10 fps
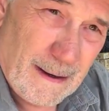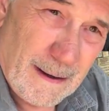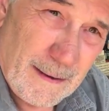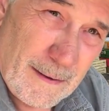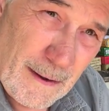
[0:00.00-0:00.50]

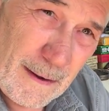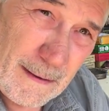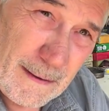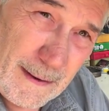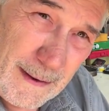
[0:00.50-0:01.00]
I thought,
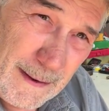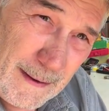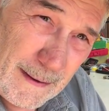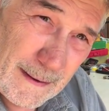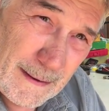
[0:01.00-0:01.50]
hey,
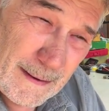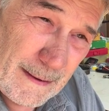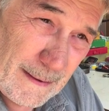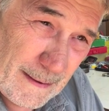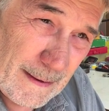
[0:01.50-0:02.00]

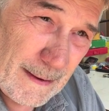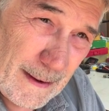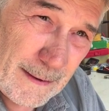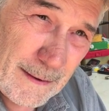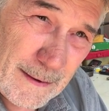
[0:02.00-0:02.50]

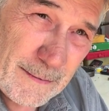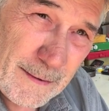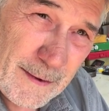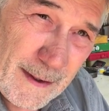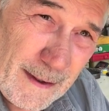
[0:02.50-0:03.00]
that's
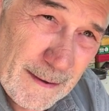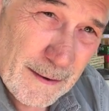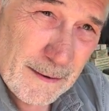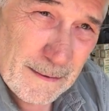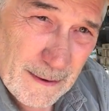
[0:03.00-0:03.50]
interesting.
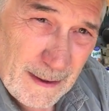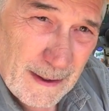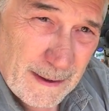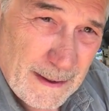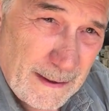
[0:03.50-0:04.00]
So
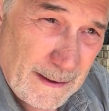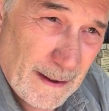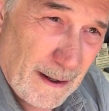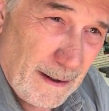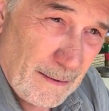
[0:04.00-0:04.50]
Kenny
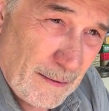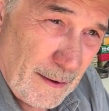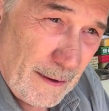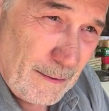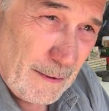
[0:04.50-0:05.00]
got it and
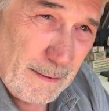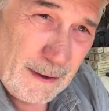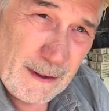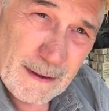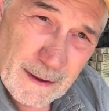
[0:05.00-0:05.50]
sent it to
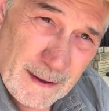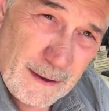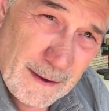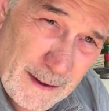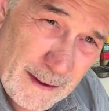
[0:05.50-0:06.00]
me.
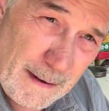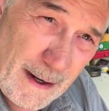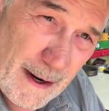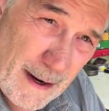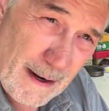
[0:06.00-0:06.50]
Thank you, Kenny.
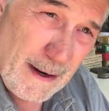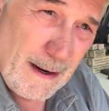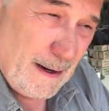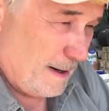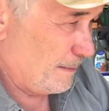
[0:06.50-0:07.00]

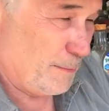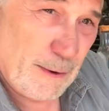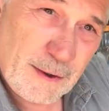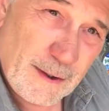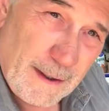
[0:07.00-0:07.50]

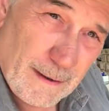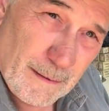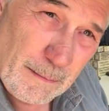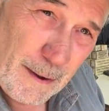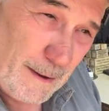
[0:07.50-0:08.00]
Appreciate it,
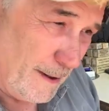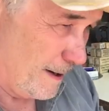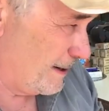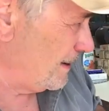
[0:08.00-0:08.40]
little brother.